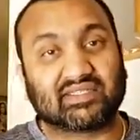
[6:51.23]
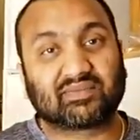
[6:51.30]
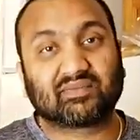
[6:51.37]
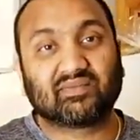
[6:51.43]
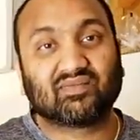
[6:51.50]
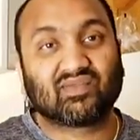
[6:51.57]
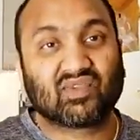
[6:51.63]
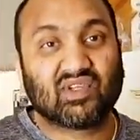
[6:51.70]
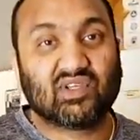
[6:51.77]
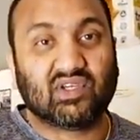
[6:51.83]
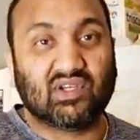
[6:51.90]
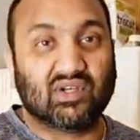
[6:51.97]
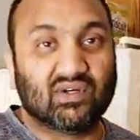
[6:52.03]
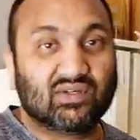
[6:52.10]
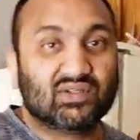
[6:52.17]
Yeah, a
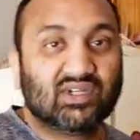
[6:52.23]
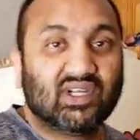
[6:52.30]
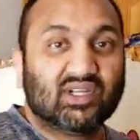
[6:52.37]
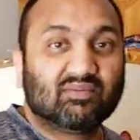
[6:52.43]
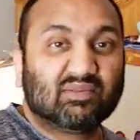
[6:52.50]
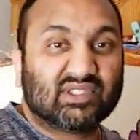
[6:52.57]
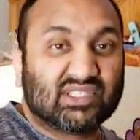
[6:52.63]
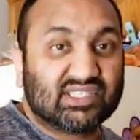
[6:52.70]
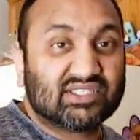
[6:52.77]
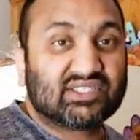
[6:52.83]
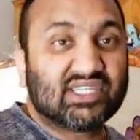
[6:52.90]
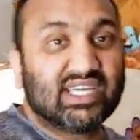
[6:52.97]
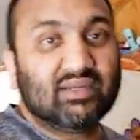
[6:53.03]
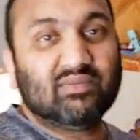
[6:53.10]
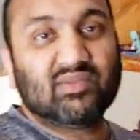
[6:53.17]
lot of the times. But this
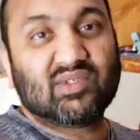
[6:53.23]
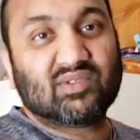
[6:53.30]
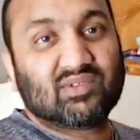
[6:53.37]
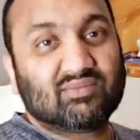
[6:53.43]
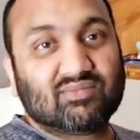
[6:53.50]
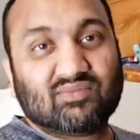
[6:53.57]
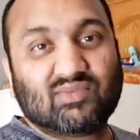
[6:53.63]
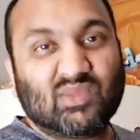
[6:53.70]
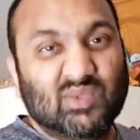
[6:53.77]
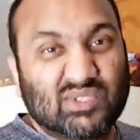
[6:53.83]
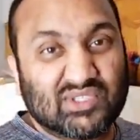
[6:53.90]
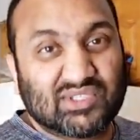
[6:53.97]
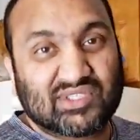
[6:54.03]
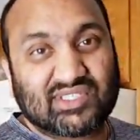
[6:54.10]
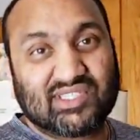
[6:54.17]
time, we were
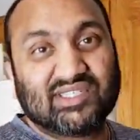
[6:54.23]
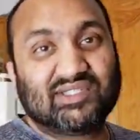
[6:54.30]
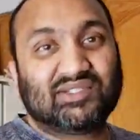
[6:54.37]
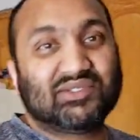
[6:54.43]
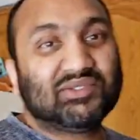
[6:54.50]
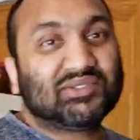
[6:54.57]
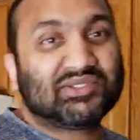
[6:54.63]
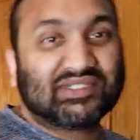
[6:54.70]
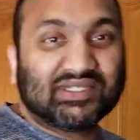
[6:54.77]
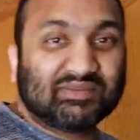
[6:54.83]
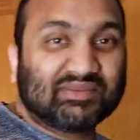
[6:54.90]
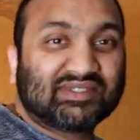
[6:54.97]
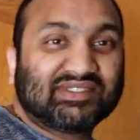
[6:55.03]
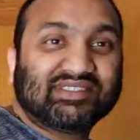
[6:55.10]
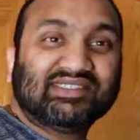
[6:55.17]
just two
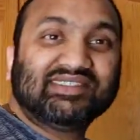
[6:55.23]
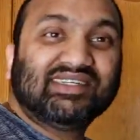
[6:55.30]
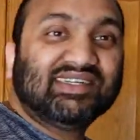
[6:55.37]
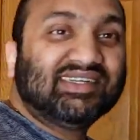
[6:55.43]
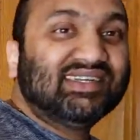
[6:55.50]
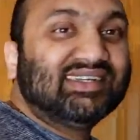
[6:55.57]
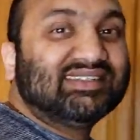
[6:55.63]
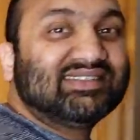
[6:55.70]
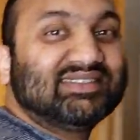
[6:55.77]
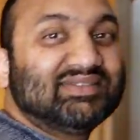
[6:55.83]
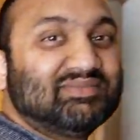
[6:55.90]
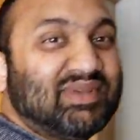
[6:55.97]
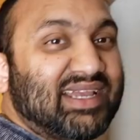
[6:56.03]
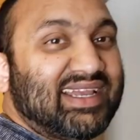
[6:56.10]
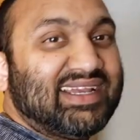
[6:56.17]
ships... Passing
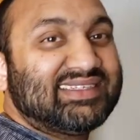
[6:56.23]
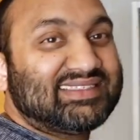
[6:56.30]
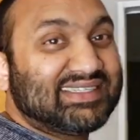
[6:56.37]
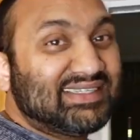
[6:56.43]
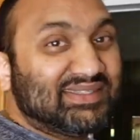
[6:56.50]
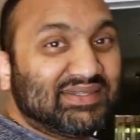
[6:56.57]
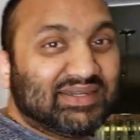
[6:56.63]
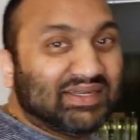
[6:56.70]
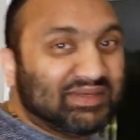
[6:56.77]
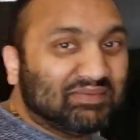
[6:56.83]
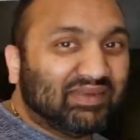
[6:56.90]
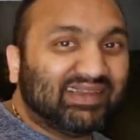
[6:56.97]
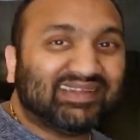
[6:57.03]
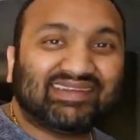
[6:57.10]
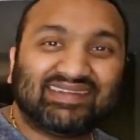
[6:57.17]
in the night. Passing in the night,
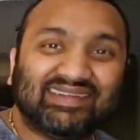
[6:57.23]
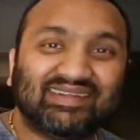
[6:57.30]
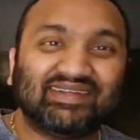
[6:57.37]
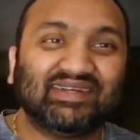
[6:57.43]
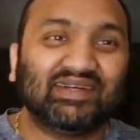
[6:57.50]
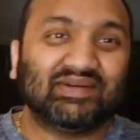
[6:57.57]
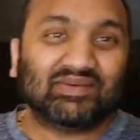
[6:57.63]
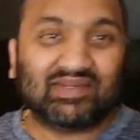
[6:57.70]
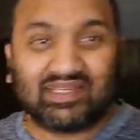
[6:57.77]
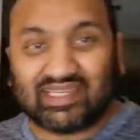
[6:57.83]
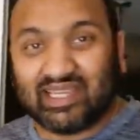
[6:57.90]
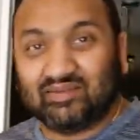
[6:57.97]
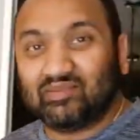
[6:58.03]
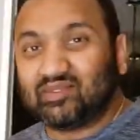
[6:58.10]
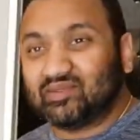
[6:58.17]
man. When it
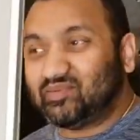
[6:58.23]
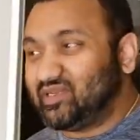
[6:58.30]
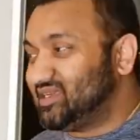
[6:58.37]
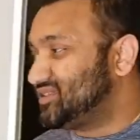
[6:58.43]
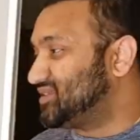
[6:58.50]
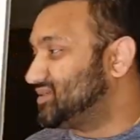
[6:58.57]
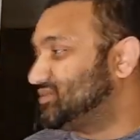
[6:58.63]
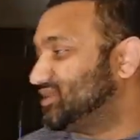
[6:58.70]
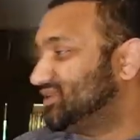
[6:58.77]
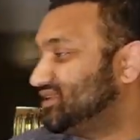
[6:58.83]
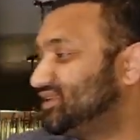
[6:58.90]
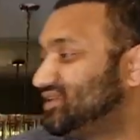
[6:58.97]
came to pizza, but